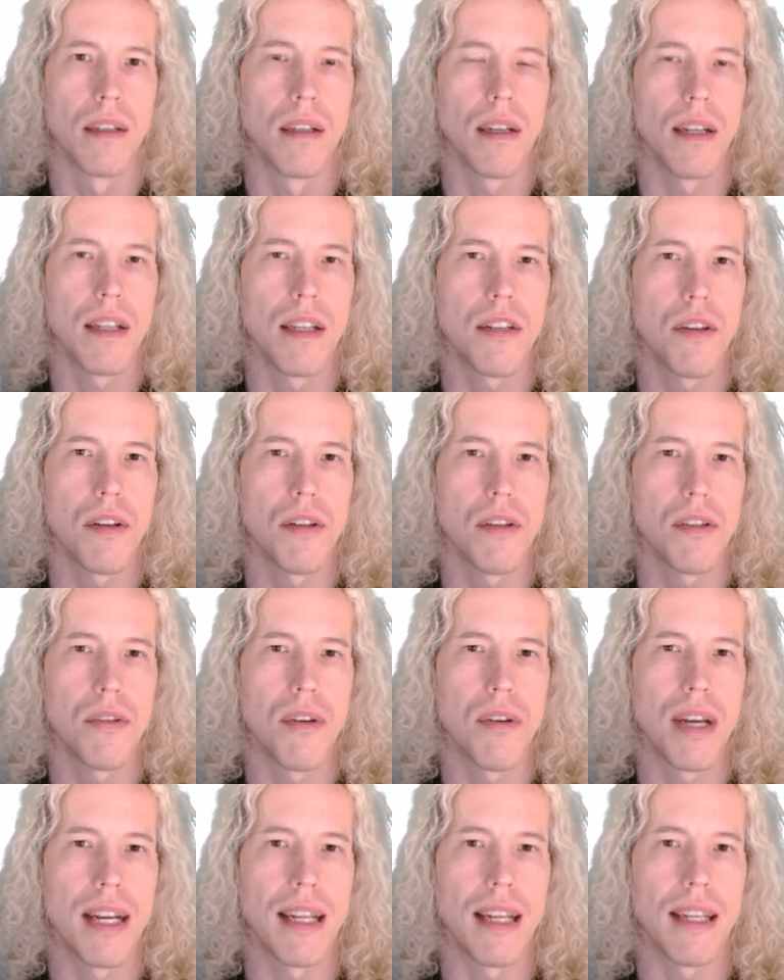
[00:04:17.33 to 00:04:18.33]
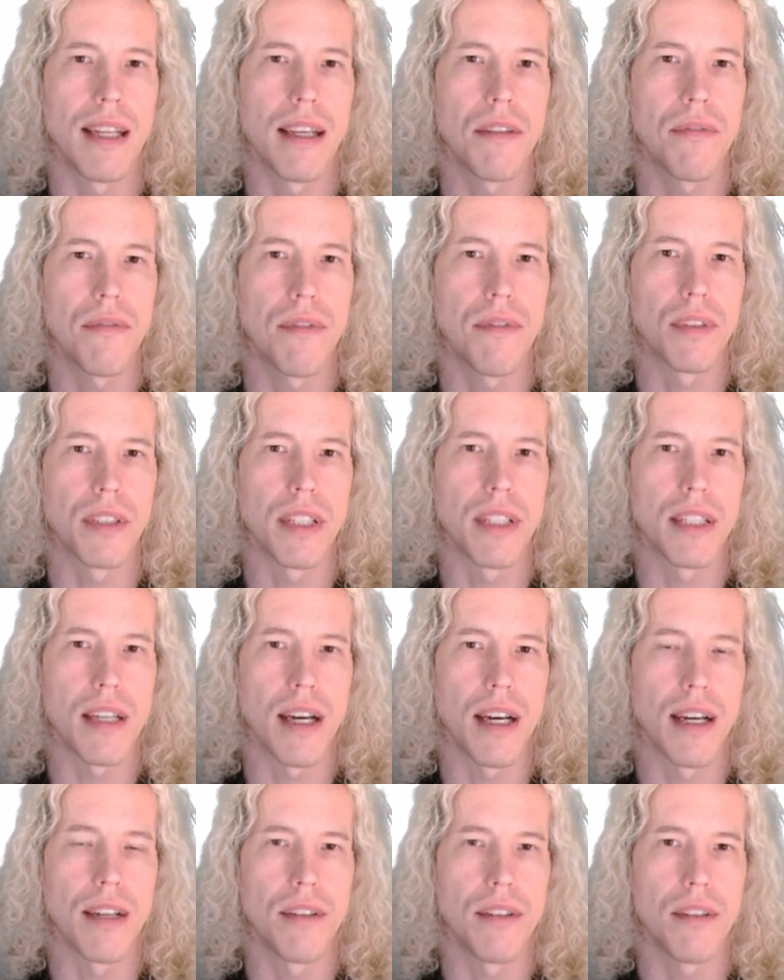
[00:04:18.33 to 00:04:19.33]
Let's also add a link for the
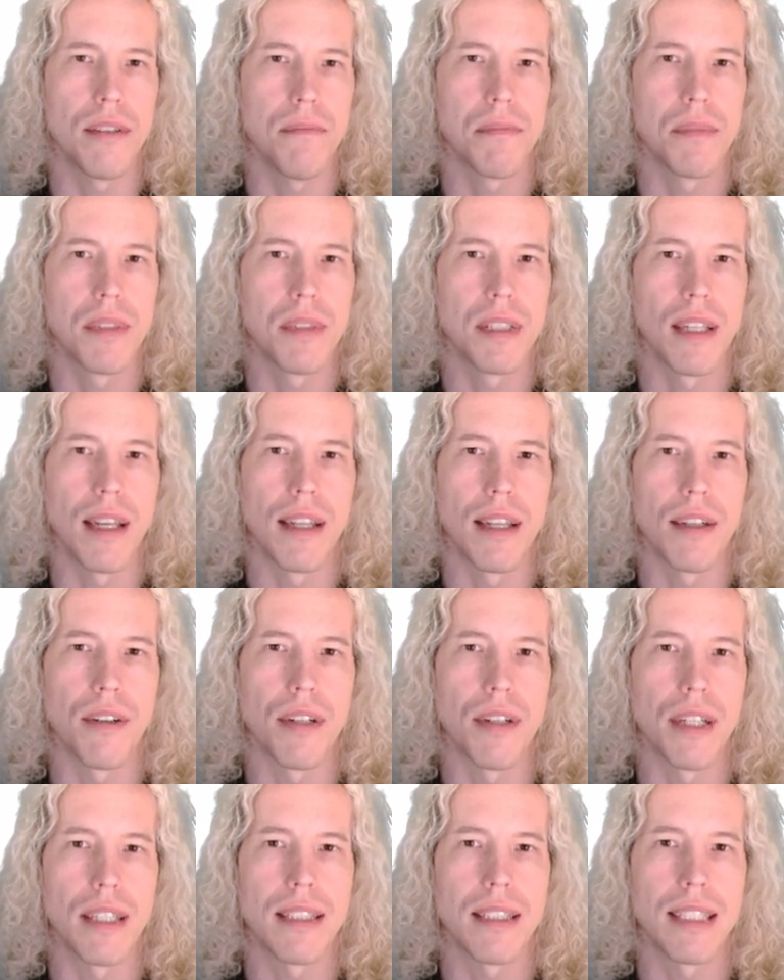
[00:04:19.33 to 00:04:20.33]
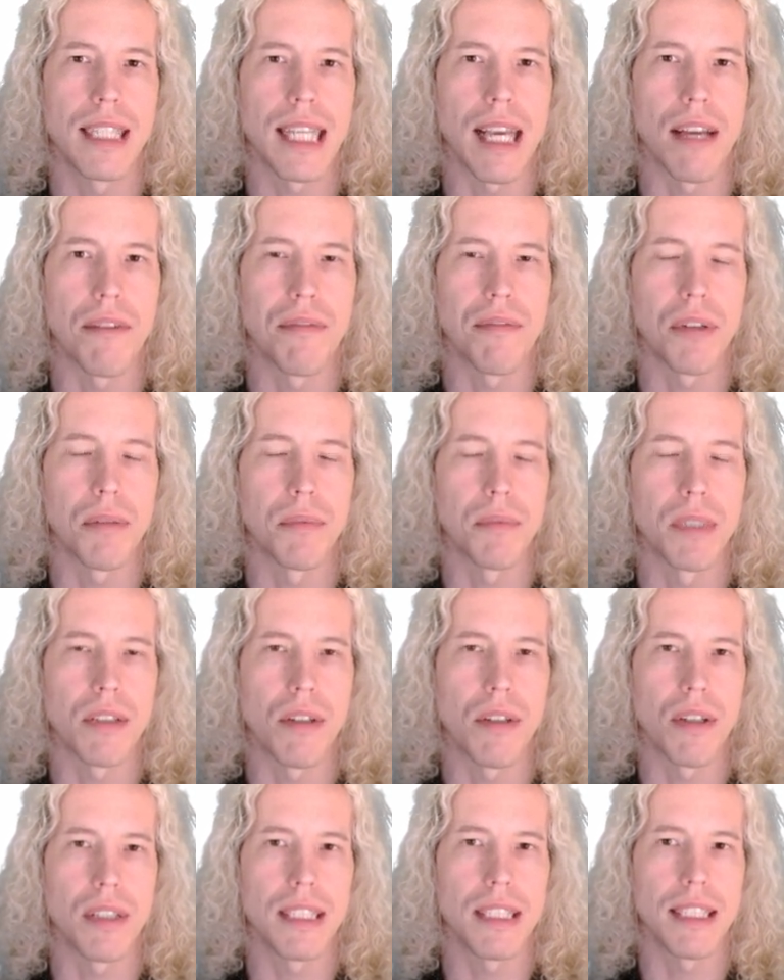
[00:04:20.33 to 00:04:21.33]
title, click on it, and from the
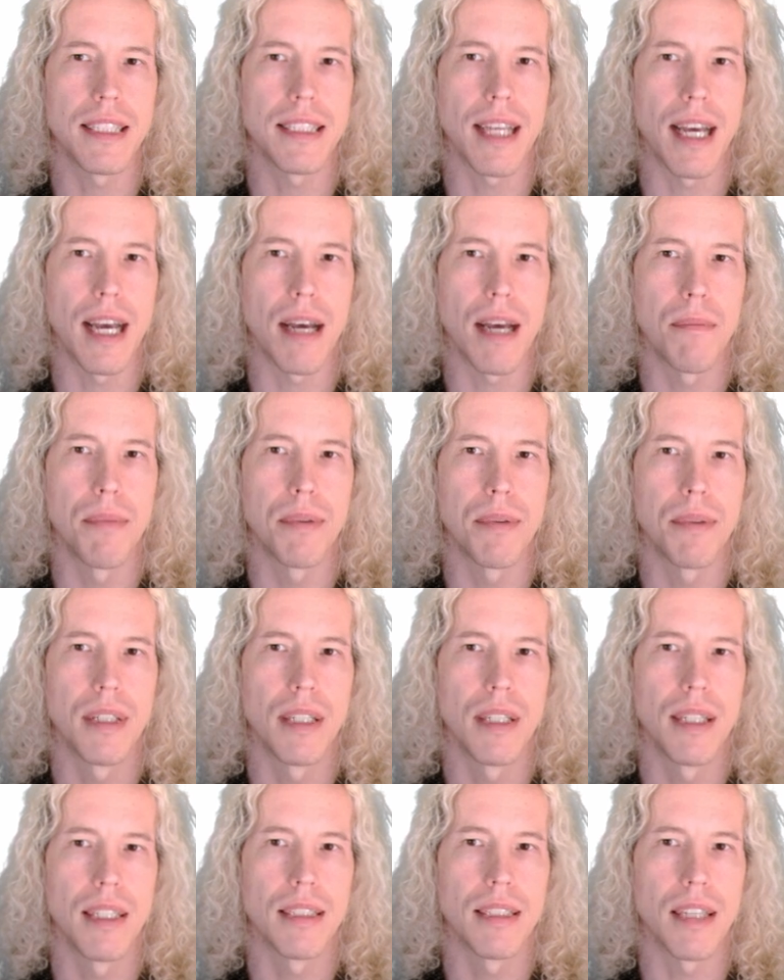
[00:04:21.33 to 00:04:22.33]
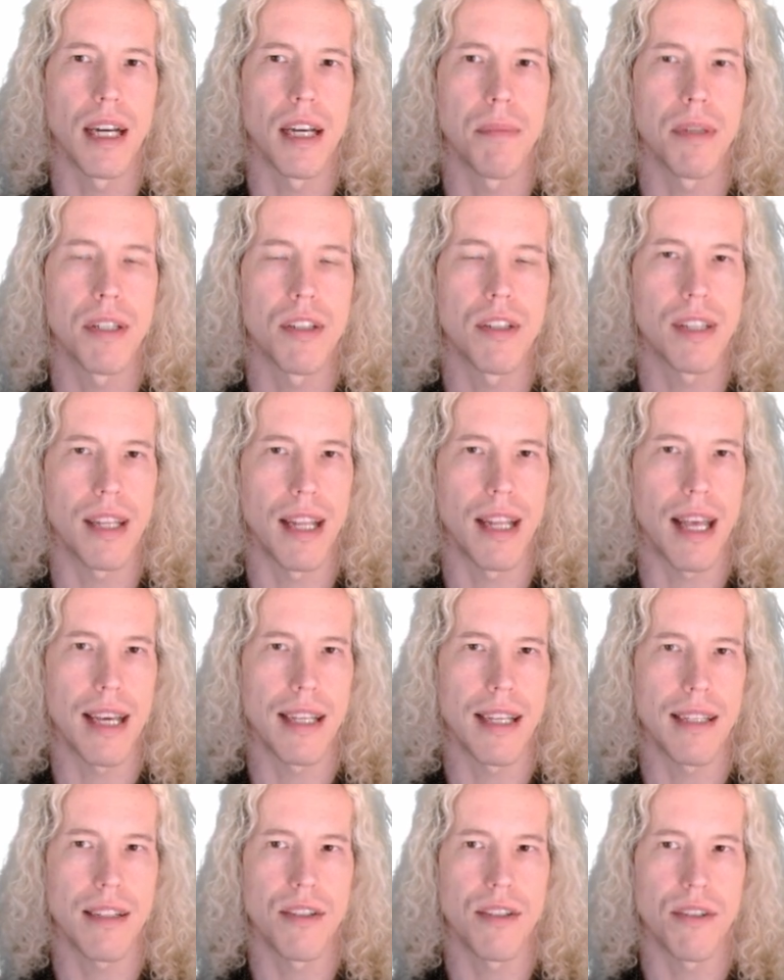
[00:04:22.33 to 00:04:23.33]
Content tab, type in
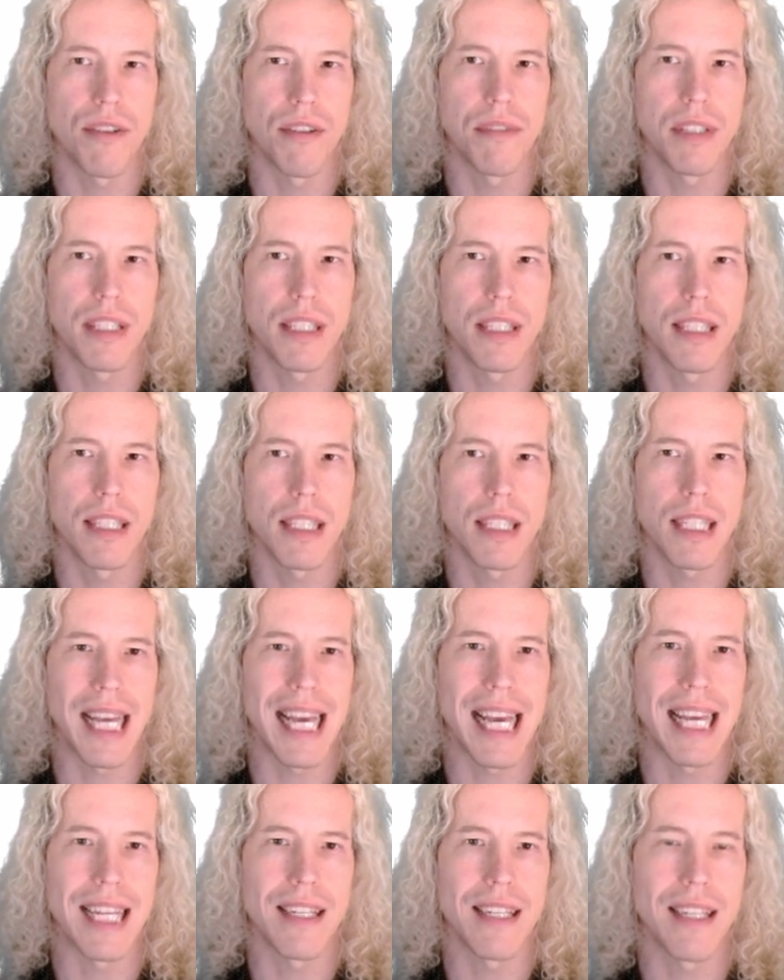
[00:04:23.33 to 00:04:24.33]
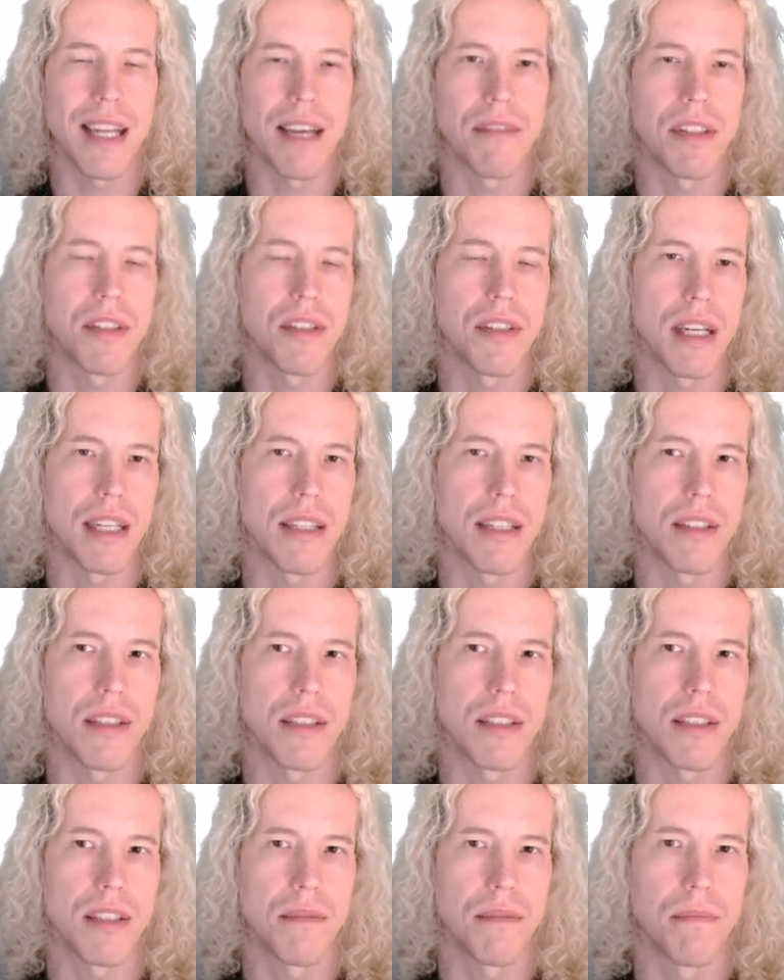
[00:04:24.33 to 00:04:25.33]
/services and save the
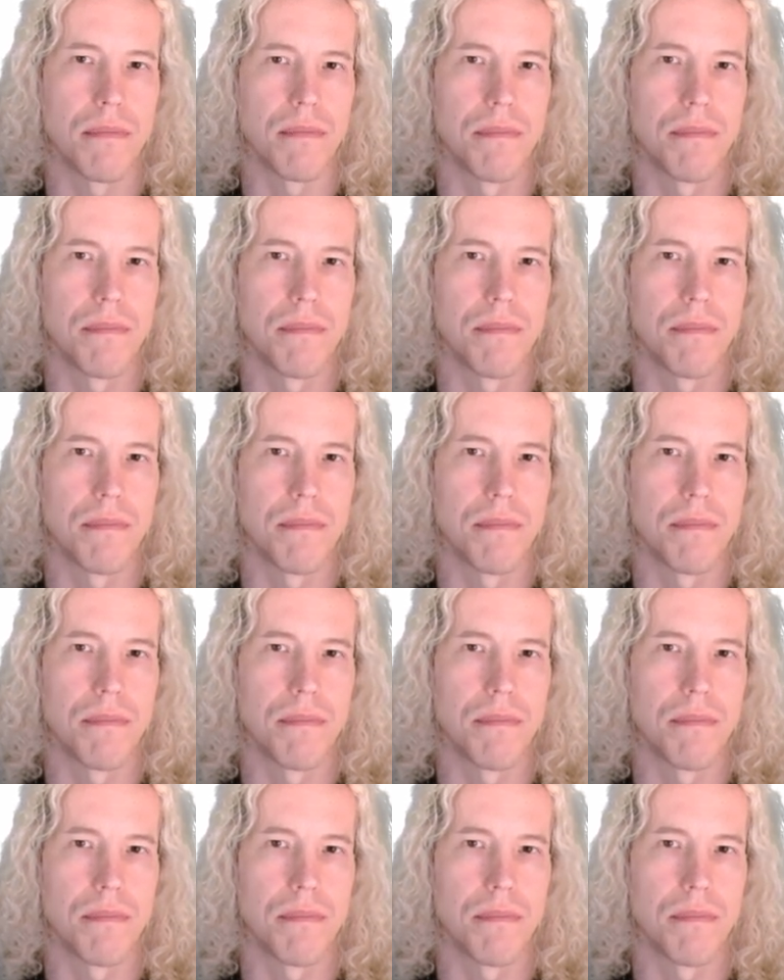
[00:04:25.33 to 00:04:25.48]
changes.